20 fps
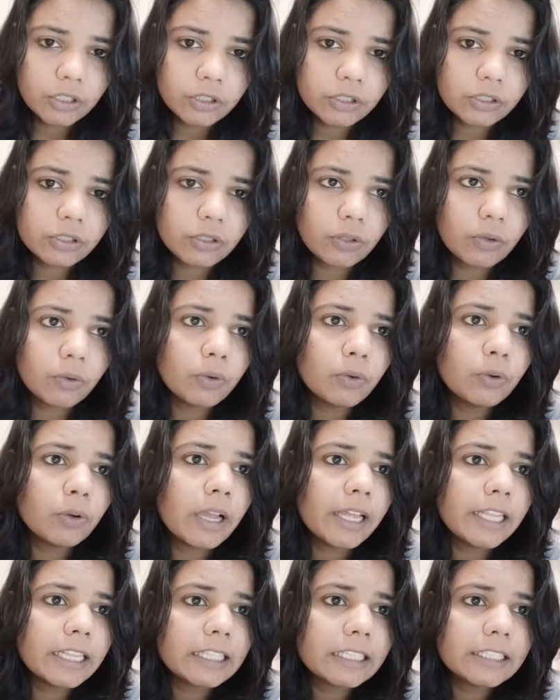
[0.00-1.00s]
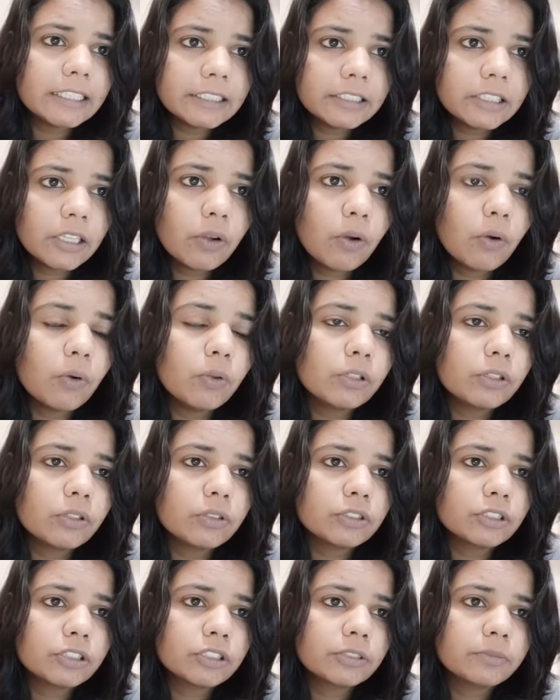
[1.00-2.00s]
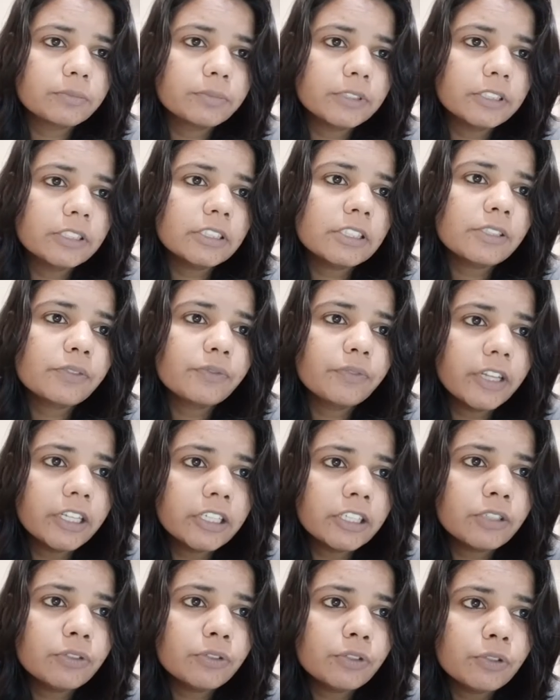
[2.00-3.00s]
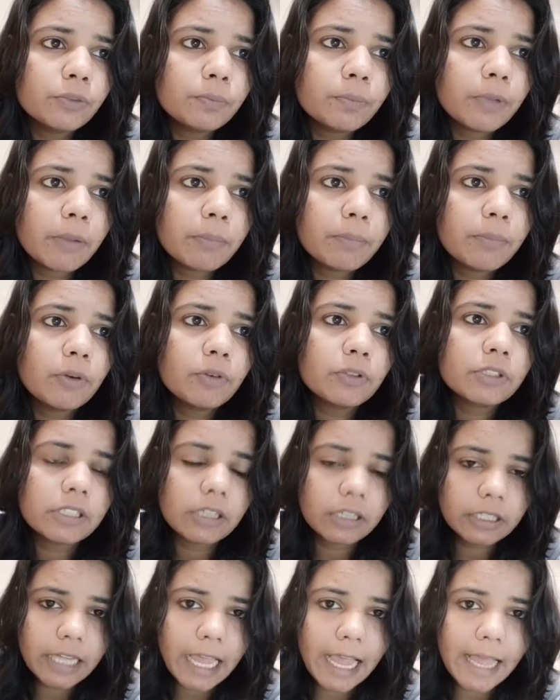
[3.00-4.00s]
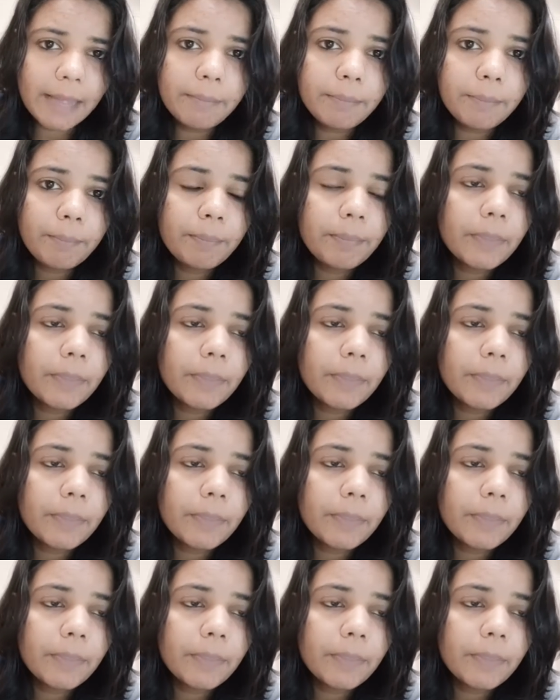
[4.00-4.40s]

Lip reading: So I'll read the whole question first. Where do you propose a dam?